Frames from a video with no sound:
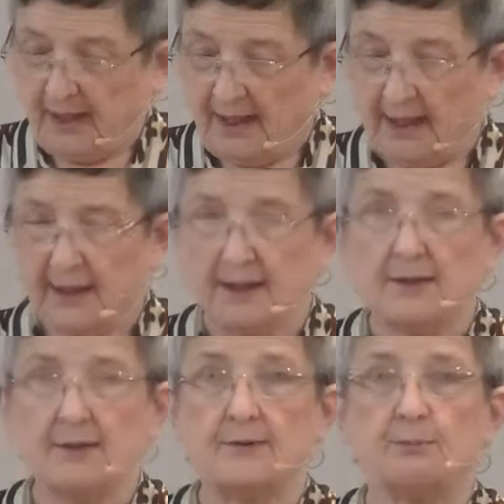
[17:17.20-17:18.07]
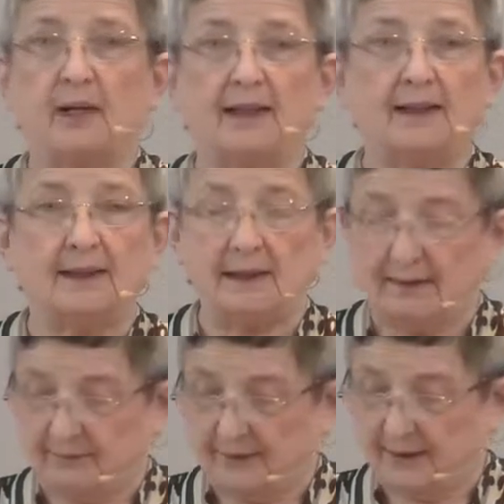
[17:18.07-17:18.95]
It is by
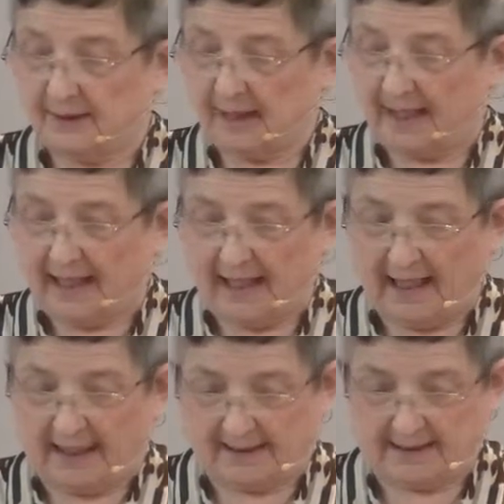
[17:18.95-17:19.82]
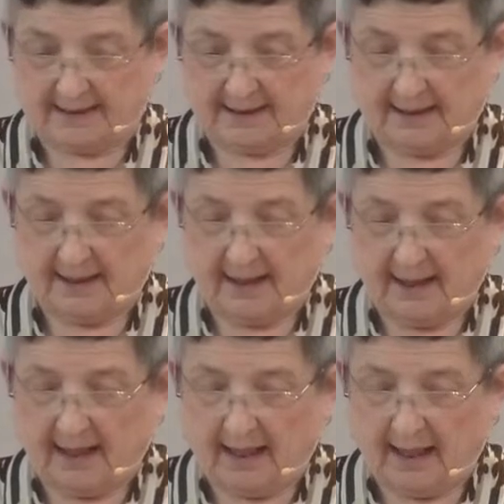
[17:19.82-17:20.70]
loving acts,
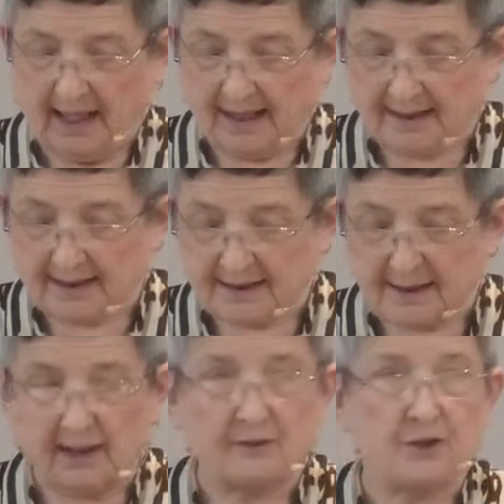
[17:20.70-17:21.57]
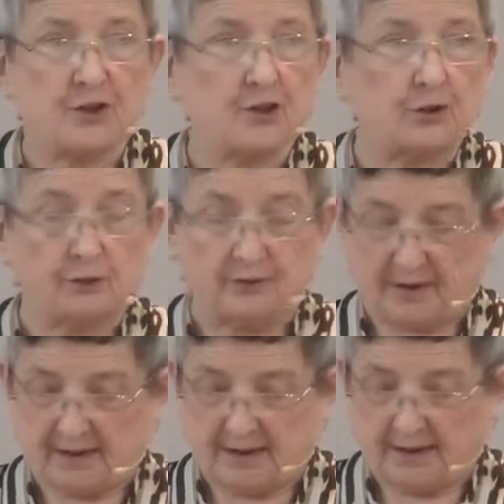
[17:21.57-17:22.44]
acts of
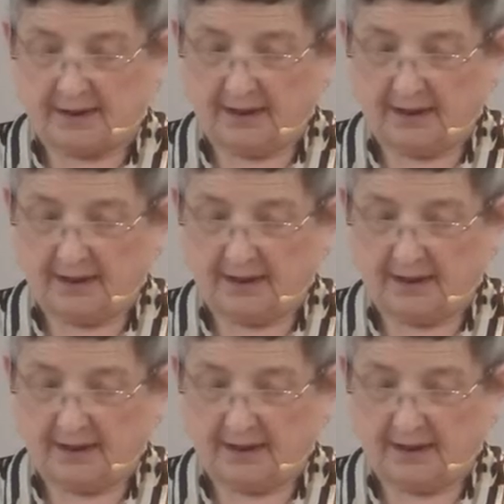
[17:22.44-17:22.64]
service,